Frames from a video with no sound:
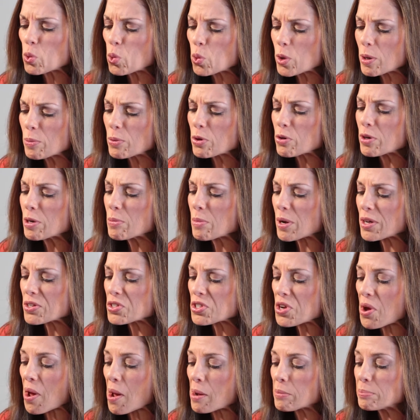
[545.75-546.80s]
whipped cream on
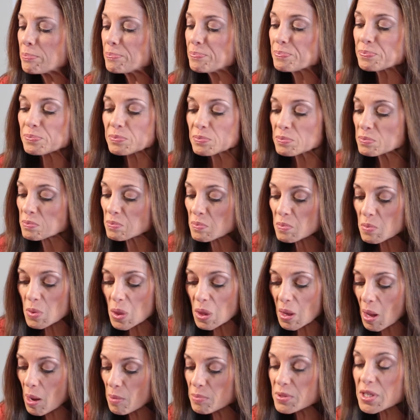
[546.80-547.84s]
top.
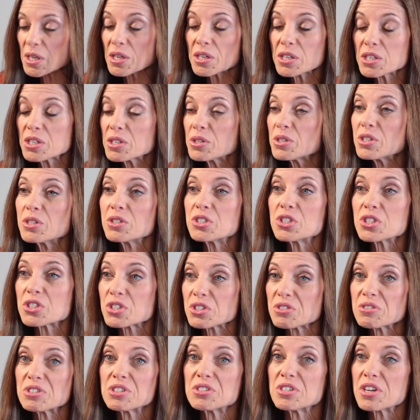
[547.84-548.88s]
I'm telling you,
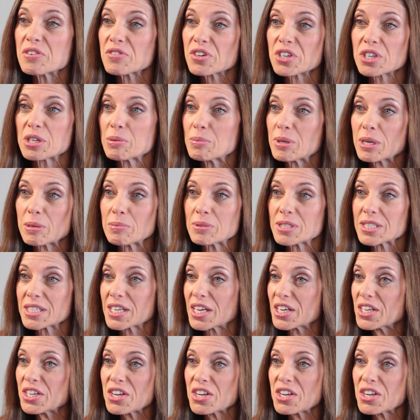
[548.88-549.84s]
you're never gonna be able to get